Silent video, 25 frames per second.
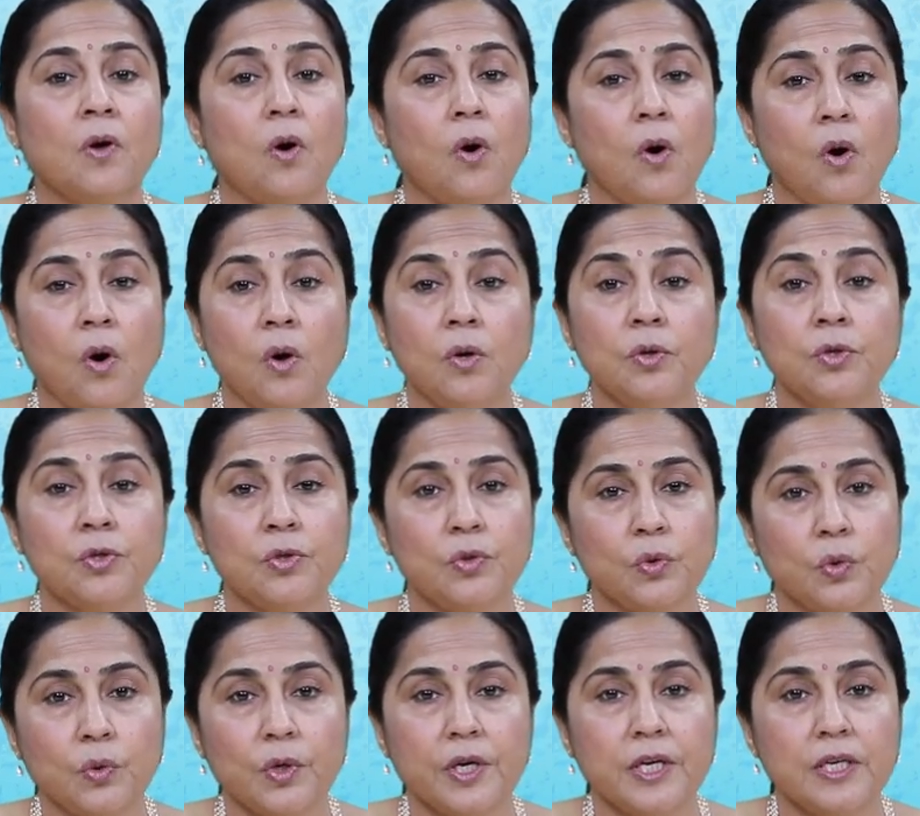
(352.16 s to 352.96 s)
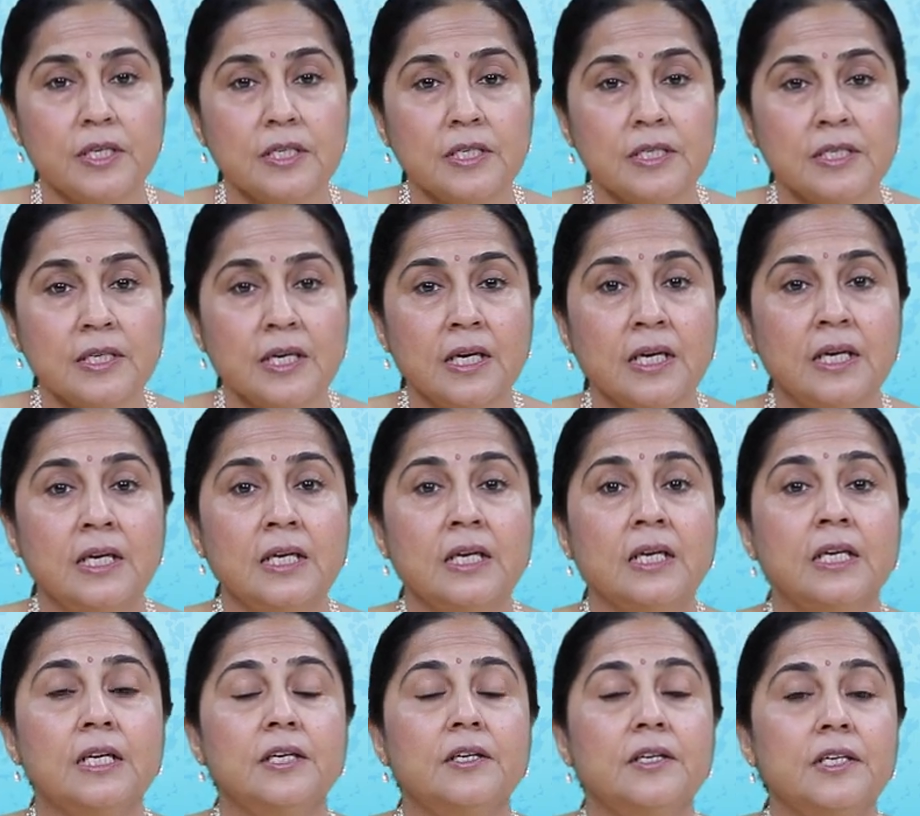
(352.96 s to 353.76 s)
or so his
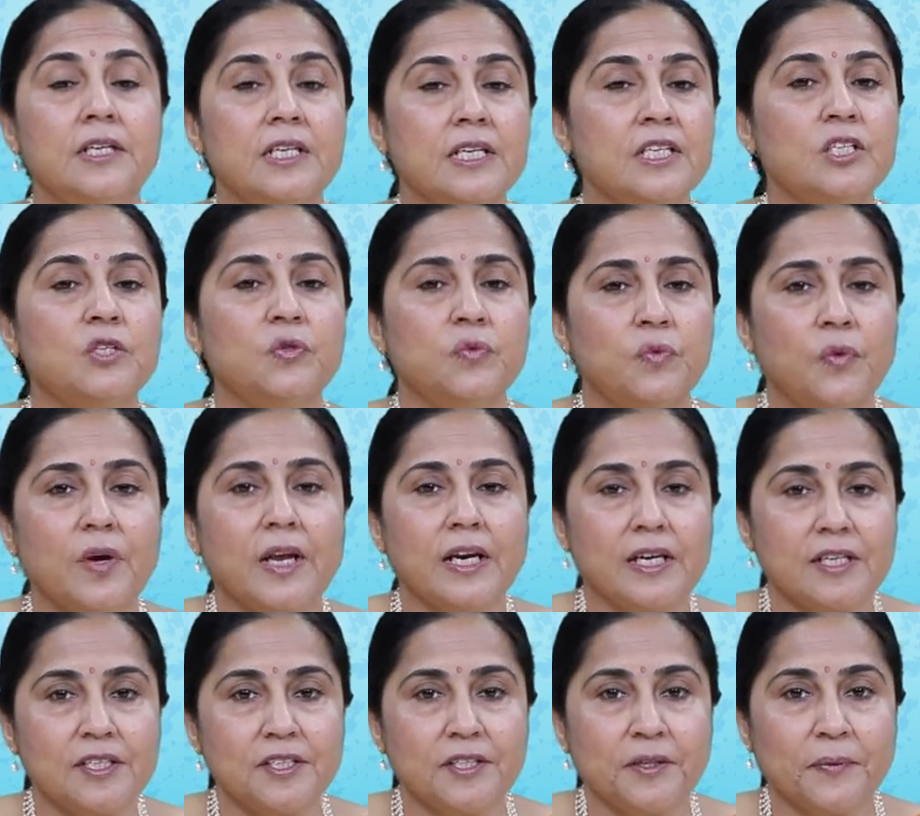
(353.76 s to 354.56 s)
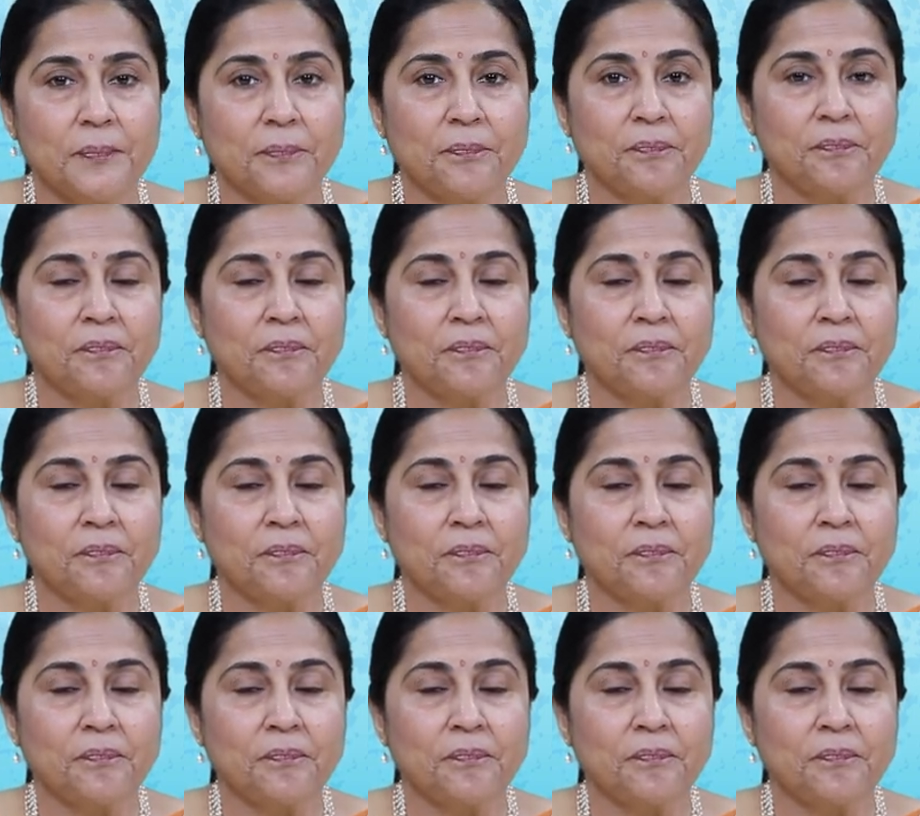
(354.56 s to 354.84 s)
critics felt.